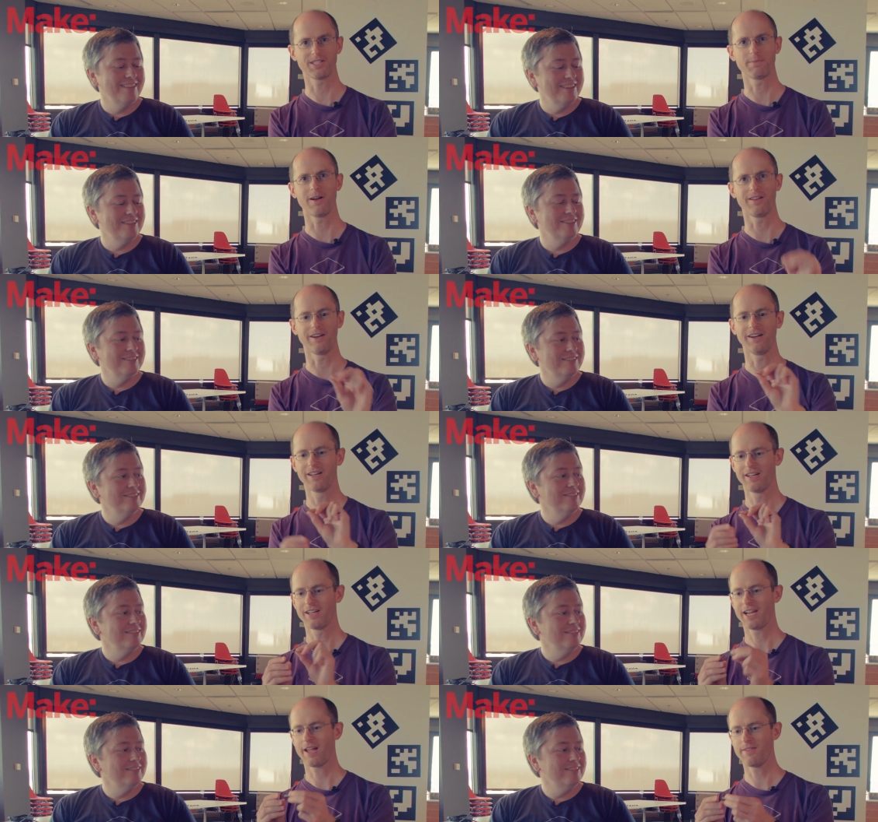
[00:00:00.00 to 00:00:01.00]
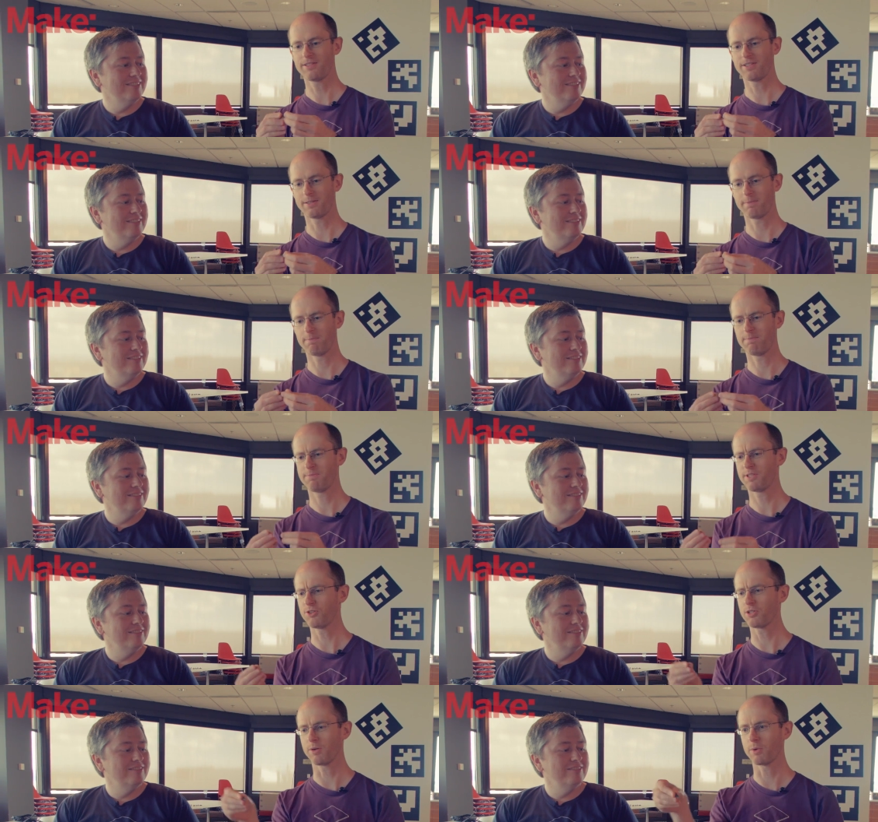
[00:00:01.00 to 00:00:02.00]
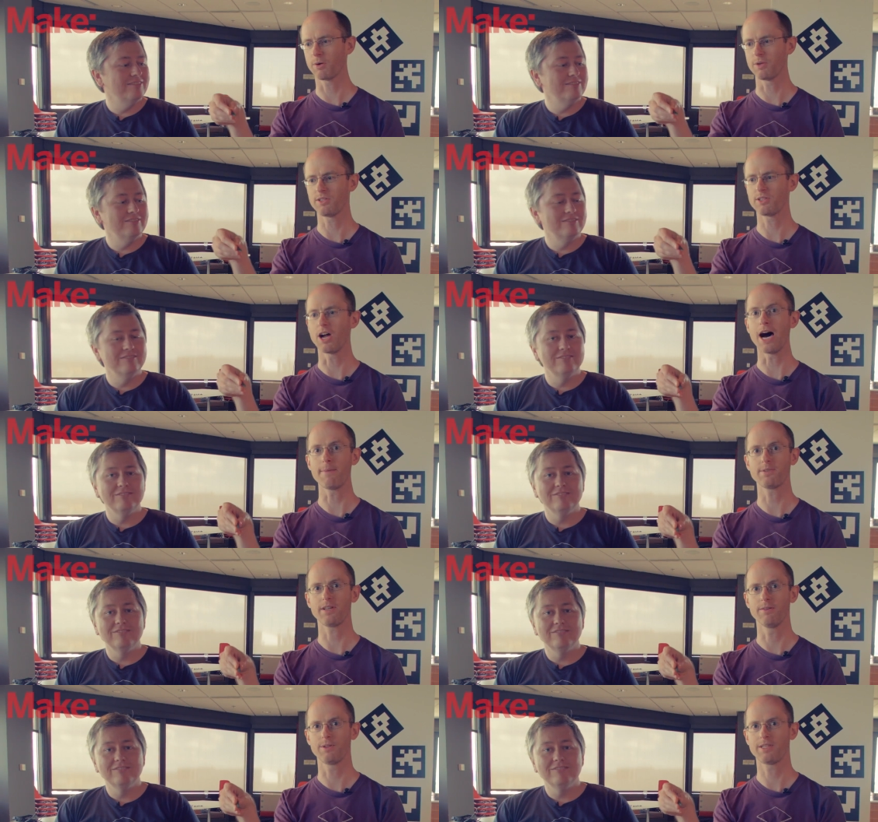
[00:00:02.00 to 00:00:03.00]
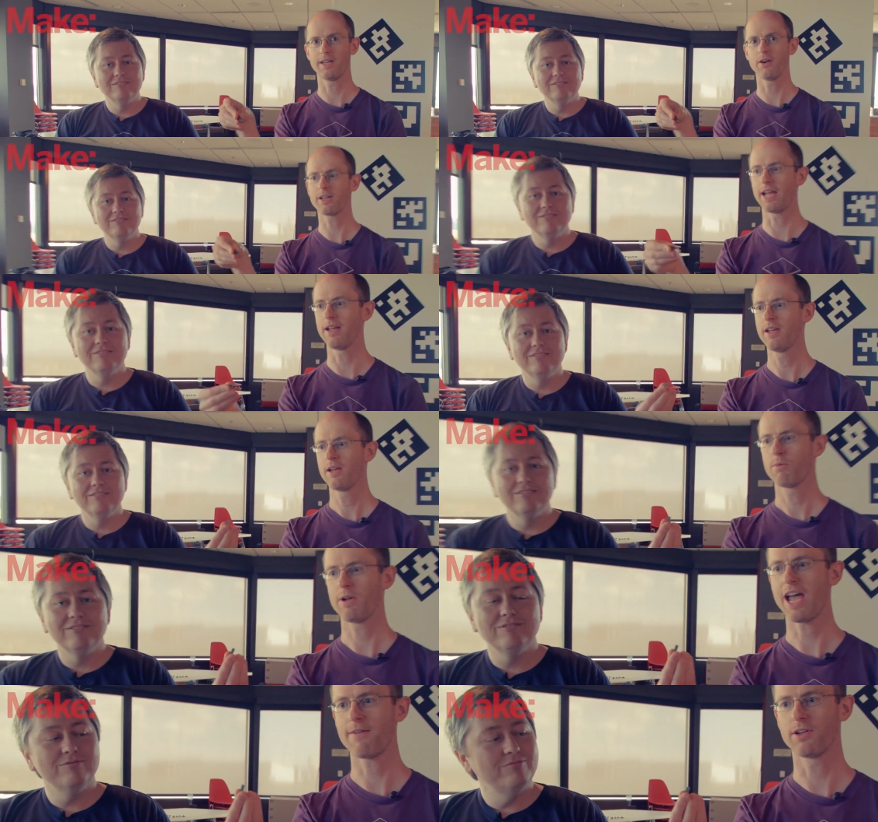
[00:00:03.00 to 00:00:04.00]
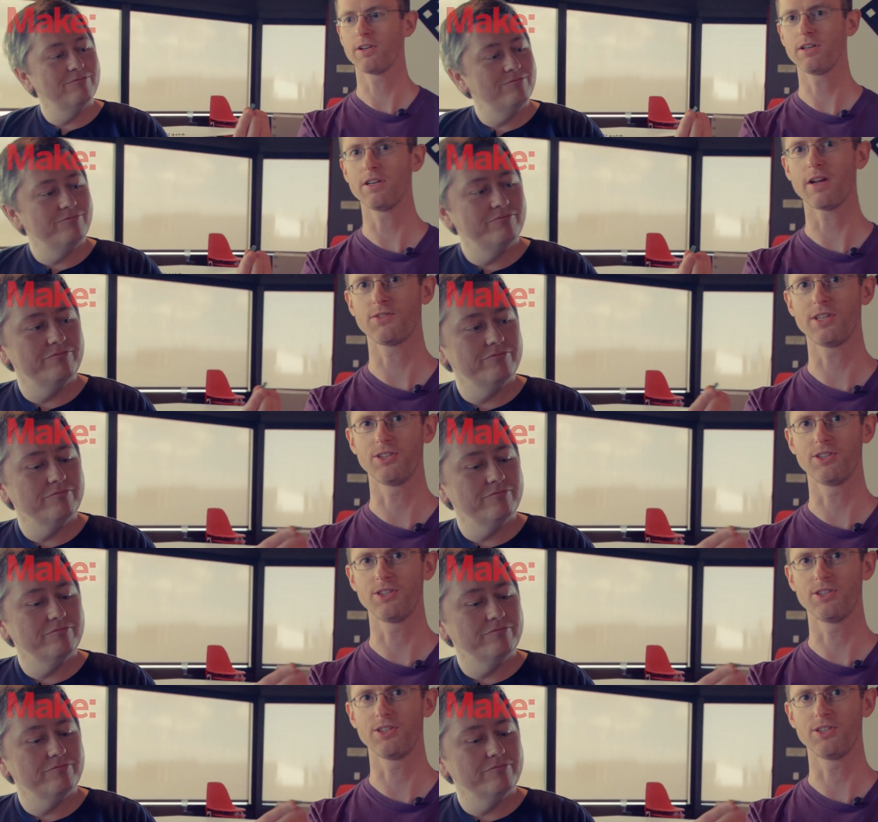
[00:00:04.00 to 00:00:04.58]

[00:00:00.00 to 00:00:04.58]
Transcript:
Speaker 1: and smaller. And this is essentially where we stopped, and we said, okay, we have a good enough